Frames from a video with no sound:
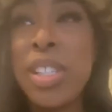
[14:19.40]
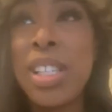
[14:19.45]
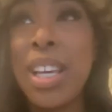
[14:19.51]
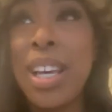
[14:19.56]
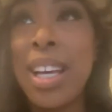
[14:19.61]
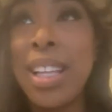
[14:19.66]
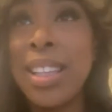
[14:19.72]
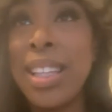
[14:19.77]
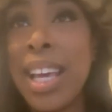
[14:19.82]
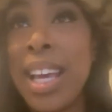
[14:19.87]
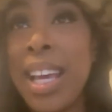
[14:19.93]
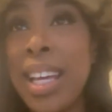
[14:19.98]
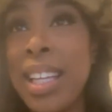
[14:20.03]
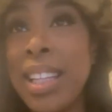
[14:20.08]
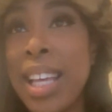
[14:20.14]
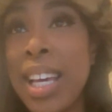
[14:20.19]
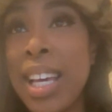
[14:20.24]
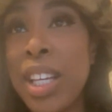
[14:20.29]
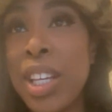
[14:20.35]
I mean,
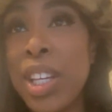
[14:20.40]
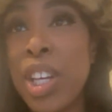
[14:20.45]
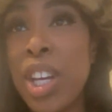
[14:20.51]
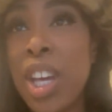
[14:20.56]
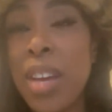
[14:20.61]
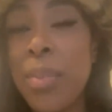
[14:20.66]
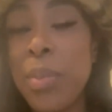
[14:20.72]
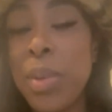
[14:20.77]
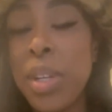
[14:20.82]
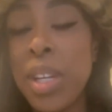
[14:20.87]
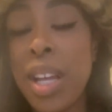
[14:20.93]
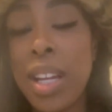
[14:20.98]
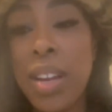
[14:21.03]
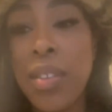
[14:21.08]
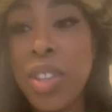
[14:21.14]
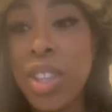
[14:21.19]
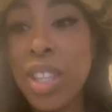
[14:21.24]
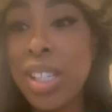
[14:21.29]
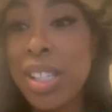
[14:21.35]
moving to LA,
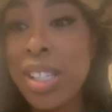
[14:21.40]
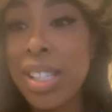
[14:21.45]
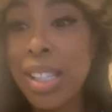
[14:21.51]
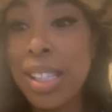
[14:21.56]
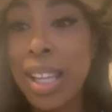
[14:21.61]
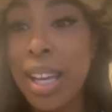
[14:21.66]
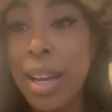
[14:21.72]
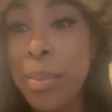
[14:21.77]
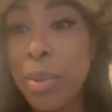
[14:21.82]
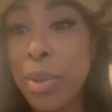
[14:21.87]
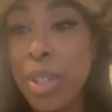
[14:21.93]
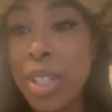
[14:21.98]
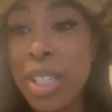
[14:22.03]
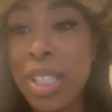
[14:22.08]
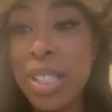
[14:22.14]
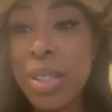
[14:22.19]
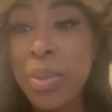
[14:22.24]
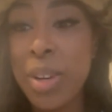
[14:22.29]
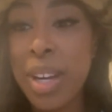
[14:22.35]
like, I mean, not
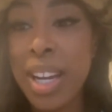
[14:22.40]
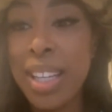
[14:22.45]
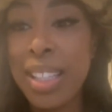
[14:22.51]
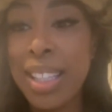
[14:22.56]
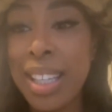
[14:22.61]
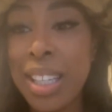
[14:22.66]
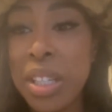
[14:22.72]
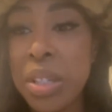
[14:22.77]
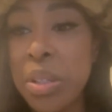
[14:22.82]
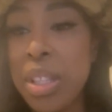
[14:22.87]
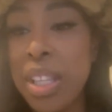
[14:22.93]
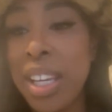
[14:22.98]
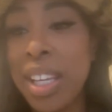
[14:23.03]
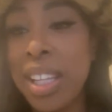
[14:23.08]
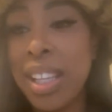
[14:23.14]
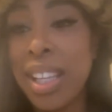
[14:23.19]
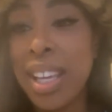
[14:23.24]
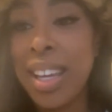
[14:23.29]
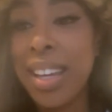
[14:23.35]
everything is
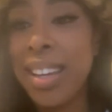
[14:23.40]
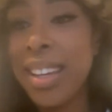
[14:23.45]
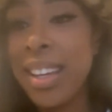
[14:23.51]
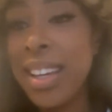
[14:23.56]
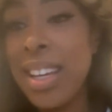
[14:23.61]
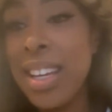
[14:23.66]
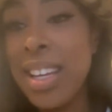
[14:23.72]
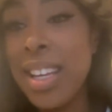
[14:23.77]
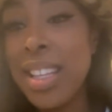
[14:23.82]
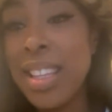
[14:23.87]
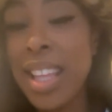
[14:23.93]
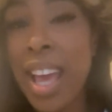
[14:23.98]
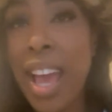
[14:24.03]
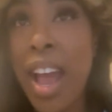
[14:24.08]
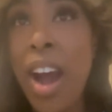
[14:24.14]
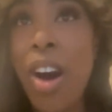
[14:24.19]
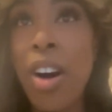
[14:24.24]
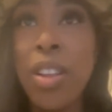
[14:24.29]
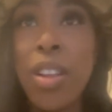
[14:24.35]
glamorous, right? Like you
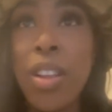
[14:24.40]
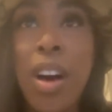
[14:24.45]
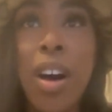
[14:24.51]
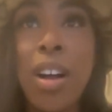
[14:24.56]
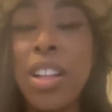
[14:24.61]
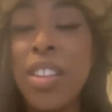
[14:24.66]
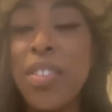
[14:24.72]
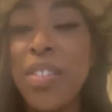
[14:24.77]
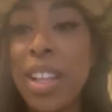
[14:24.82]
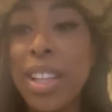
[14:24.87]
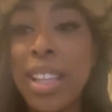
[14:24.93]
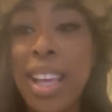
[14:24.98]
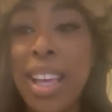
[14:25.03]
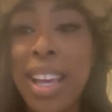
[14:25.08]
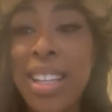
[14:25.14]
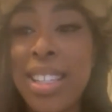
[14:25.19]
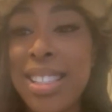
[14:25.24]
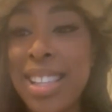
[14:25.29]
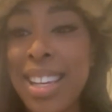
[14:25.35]
think like that
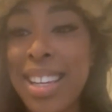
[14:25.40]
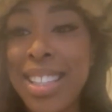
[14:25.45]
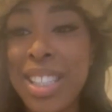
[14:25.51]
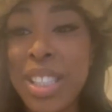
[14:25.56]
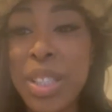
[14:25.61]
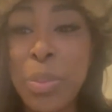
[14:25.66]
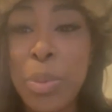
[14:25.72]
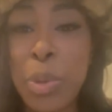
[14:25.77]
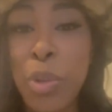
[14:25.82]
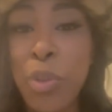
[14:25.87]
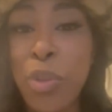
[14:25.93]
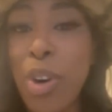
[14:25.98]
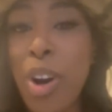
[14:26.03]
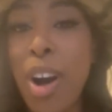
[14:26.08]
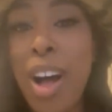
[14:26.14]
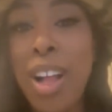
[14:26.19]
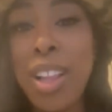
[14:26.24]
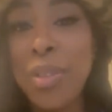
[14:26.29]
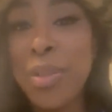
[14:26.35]
all of
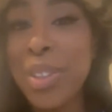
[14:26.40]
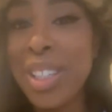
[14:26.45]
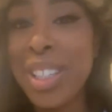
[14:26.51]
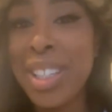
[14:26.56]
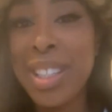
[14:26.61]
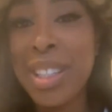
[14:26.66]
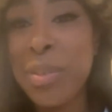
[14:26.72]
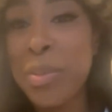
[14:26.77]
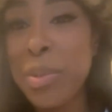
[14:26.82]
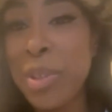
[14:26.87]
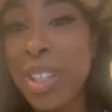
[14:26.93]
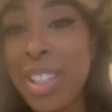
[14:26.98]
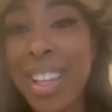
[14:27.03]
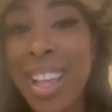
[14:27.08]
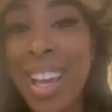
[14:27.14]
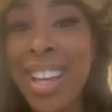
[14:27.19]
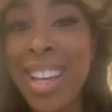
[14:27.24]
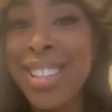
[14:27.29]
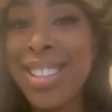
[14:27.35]
LA is like this beautiful
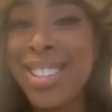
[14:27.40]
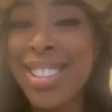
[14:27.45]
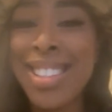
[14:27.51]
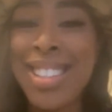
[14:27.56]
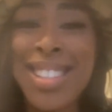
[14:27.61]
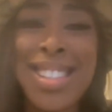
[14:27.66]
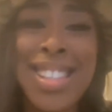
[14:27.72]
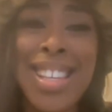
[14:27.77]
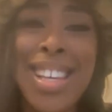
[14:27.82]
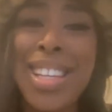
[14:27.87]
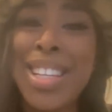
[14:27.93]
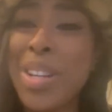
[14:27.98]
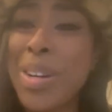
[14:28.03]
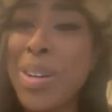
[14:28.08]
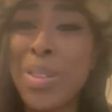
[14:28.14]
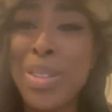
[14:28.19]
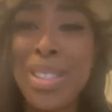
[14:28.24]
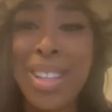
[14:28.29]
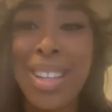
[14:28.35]
Hollywood glimmer and
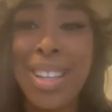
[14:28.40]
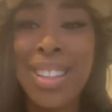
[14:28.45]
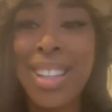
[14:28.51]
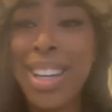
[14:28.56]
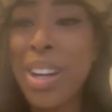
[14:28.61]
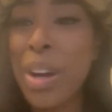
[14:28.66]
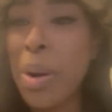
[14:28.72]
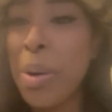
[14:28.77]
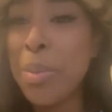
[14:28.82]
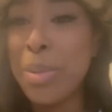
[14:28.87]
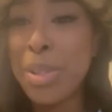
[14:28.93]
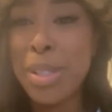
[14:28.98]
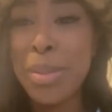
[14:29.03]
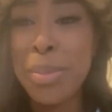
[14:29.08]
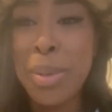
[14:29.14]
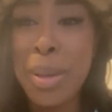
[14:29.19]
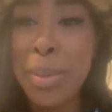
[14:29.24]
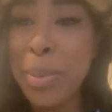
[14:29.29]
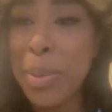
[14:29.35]
lights. And it's like,
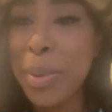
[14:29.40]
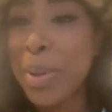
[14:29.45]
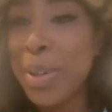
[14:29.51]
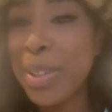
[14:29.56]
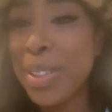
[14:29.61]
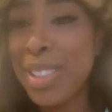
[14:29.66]
no, there's like a lot